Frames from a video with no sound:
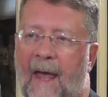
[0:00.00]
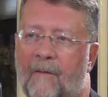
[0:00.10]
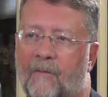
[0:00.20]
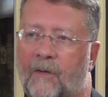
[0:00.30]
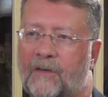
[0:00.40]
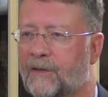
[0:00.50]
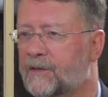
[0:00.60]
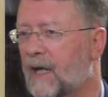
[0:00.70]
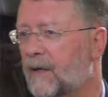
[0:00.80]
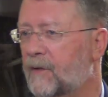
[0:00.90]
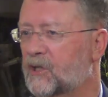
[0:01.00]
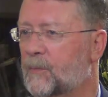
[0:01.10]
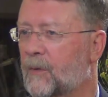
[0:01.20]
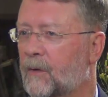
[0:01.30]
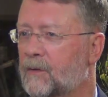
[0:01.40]
average inside of an
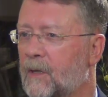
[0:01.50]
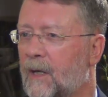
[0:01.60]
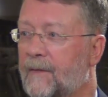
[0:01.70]
experience,